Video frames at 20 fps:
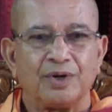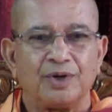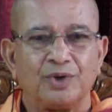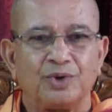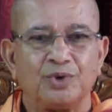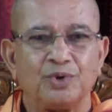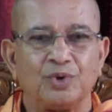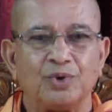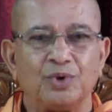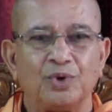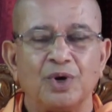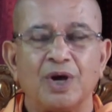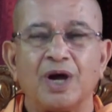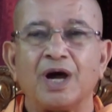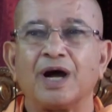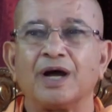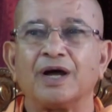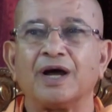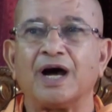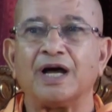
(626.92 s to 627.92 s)
to
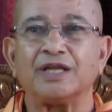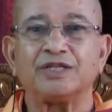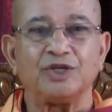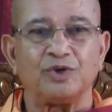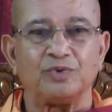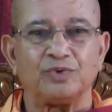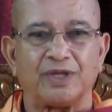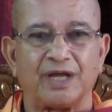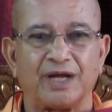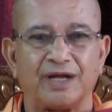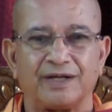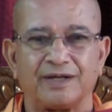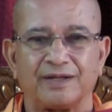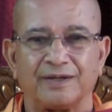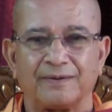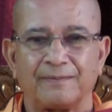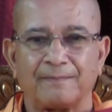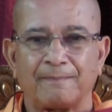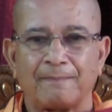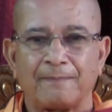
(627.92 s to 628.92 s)
achieve that.
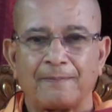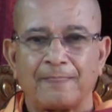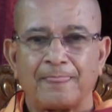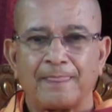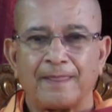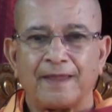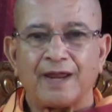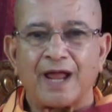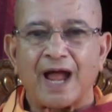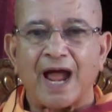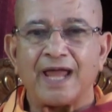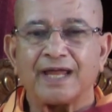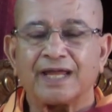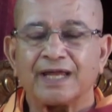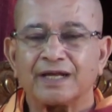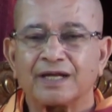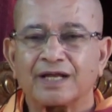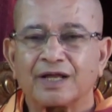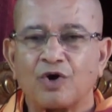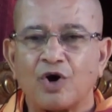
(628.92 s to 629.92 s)
I
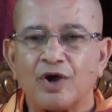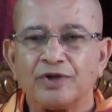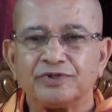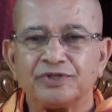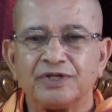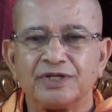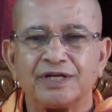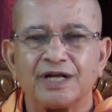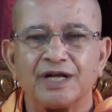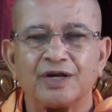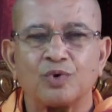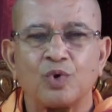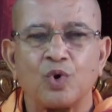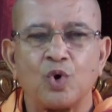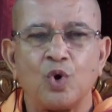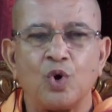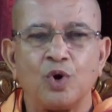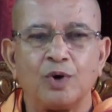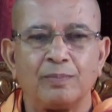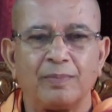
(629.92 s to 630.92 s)
can concentrate
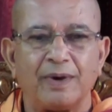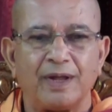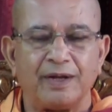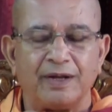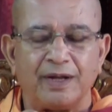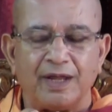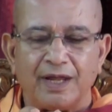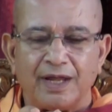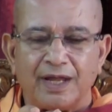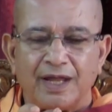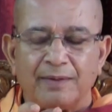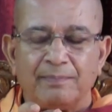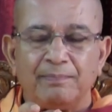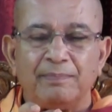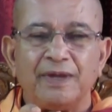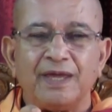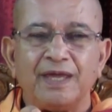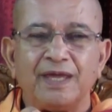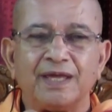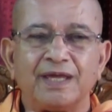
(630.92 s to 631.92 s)
whole my
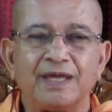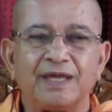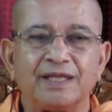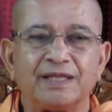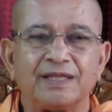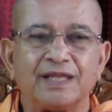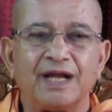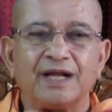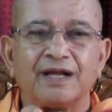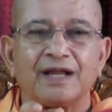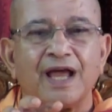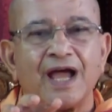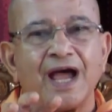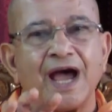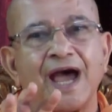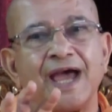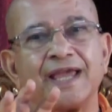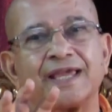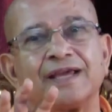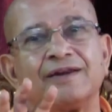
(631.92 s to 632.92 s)
being in that,
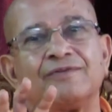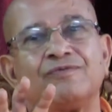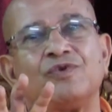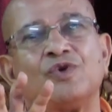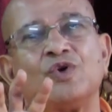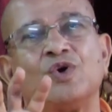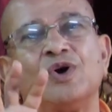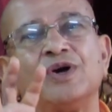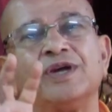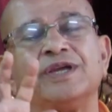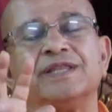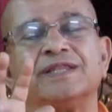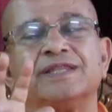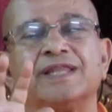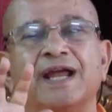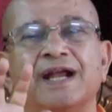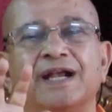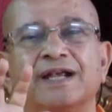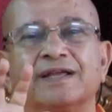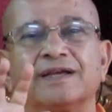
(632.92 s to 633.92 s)
I can flow in
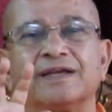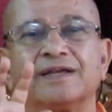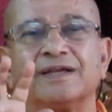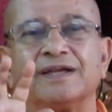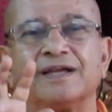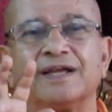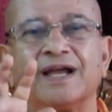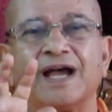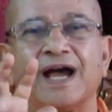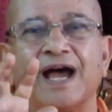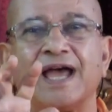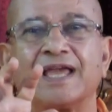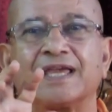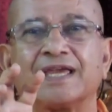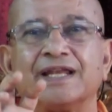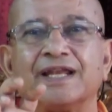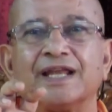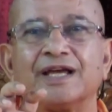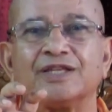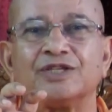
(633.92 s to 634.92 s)
that, I
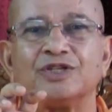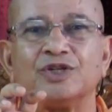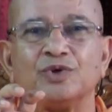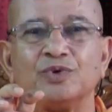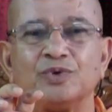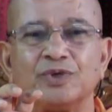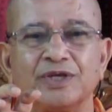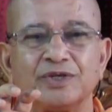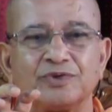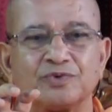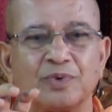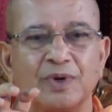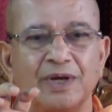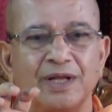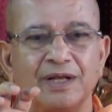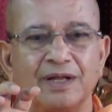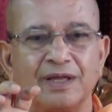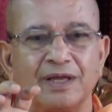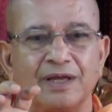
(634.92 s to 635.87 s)
can achieve this one.